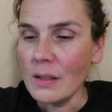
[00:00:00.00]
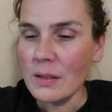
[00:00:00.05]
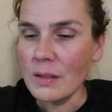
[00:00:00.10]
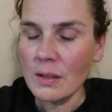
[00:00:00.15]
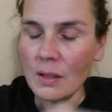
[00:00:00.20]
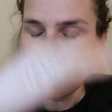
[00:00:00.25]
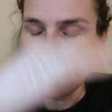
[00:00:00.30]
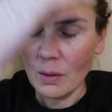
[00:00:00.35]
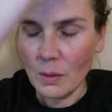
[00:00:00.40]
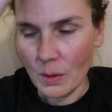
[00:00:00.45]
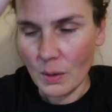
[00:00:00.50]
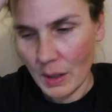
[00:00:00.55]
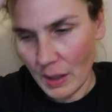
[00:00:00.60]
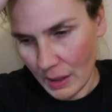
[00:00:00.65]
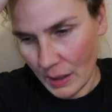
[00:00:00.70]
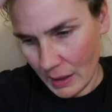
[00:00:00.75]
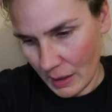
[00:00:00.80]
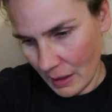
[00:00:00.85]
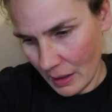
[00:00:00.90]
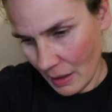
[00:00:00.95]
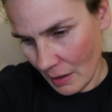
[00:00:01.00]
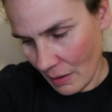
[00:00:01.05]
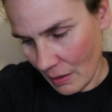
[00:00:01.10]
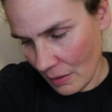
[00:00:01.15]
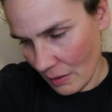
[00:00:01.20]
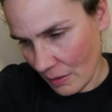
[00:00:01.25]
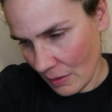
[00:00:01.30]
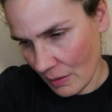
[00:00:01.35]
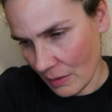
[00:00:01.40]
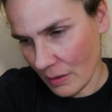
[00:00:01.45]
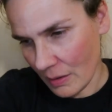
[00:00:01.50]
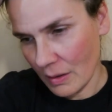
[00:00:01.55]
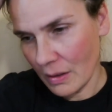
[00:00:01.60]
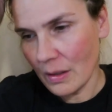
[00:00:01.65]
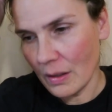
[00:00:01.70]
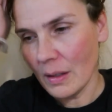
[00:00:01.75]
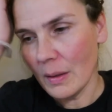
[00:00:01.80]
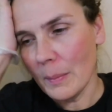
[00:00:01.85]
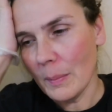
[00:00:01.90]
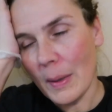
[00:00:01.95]
So I got her
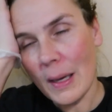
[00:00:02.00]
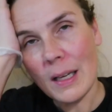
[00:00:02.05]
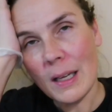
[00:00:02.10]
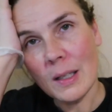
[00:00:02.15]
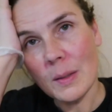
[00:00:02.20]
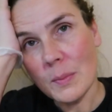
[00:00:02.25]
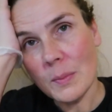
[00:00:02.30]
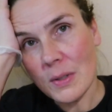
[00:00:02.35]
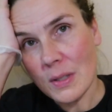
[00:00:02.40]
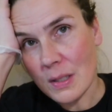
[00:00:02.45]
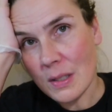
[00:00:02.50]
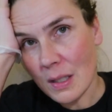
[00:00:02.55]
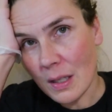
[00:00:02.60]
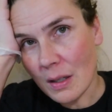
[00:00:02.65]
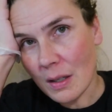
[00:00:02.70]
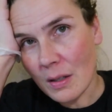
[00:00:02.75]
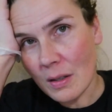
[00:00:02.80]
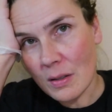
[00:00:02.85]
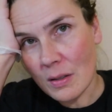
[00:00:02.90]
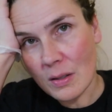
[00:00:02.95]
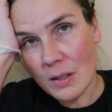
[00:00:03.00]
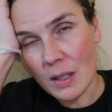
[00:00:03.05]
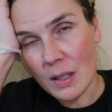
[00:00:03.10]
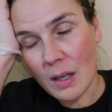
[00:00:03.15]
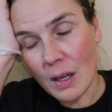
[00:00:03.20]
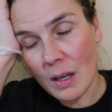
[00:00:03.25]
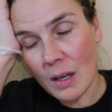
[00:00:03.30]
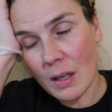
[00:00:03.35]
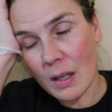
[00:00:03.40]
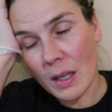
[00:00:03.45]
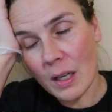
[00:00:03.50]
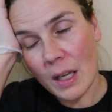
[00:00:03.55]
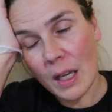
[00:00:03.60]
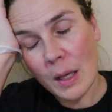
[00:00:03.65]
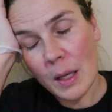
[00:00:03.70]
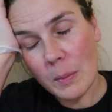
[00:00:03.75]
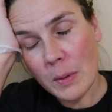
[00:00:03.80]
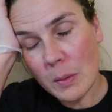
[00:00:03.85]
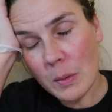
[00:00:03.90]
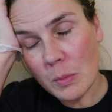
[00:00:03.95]
back upstairs. I got
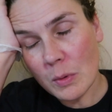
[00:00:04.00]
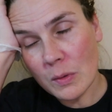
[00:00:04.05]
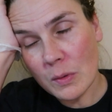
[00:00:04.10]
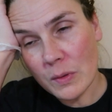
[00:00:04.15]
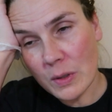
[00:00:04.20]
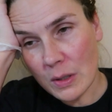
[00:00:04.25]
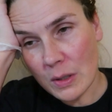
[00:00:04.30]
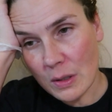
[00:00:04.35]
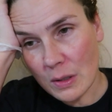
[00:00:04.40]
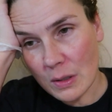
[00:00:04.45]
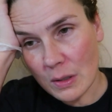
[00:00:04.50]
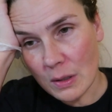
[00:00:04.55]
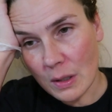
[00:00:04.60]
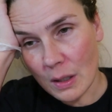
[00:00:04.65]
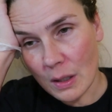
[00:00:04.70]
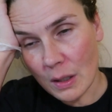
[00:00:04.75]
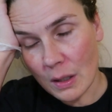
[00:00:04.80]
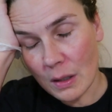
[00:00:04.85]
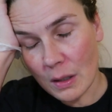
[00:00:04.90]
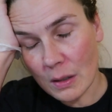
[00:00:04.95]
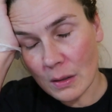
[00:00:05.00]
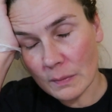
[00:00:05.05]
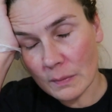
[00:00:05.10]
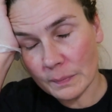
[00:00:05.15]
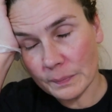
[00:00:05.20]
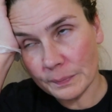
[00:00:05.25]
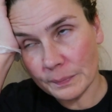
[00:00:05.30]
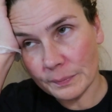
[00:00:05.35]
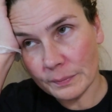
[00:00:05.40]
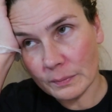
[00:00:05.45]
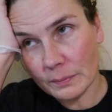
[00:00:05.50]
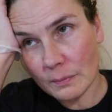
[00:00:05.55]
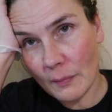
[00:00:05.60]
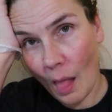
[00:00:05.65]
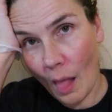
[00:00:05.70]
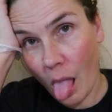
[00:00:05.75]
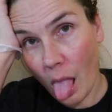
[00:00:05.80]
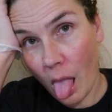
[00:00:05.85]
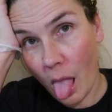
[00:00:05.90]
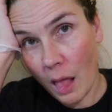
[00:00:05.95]
Ebby moved in. I got
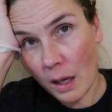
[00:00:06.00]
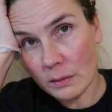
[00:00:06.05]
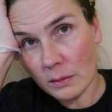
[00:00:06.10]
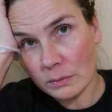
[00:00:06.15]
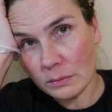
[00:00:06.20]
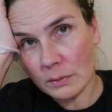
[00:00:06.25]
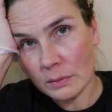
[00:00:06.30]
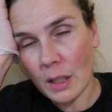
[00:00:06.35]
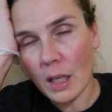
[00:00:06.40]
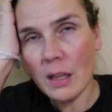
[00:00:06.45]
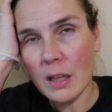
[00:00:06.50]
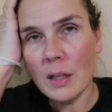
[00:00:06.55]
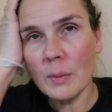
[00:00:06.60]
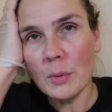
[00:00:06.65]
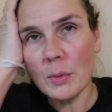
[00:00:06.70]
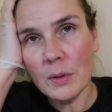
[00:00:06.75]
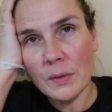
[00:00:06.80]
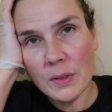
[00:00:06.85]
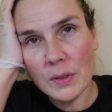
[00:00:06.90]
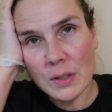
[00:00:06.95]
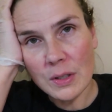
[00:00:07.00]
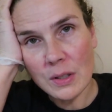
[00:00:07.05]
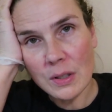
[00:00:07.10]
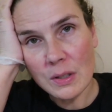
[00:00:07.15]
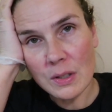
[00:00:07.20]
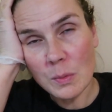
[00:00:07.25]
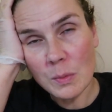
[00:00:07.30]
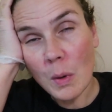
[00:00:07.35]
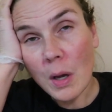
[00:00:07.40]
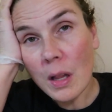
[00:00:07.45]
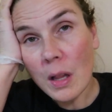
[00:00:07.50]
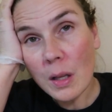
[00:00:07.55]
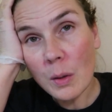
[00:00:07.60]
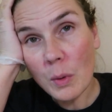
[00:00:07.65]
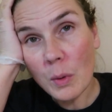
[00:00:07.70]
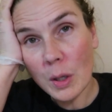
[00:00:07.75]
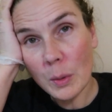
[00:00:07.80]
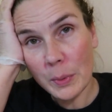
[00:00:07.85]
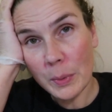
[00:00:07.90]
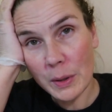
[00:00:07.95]
Nala moved into the smaller
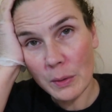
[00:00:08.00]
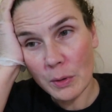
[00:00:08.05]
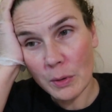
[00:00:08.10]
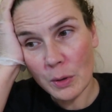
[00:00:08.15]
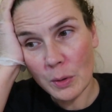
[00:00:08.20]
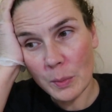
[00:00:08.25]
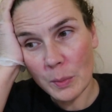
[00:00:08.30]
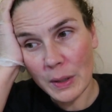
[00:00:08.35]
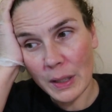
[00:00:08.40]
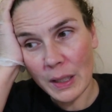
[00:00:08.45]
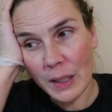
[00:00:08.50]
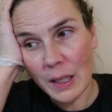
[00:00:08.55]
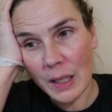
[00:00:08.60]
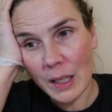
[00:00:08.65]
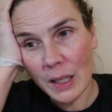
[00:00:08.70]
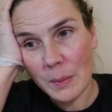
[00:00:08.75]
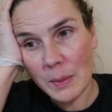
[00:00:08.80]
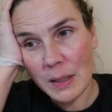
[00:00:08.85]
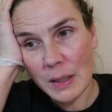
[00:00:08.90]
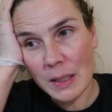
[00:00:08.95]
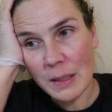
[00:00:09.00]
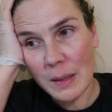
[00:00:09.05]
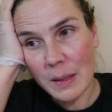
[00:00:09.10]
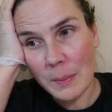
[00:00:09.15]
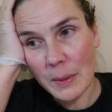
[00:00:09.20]
whelping room, and I got Ebby in the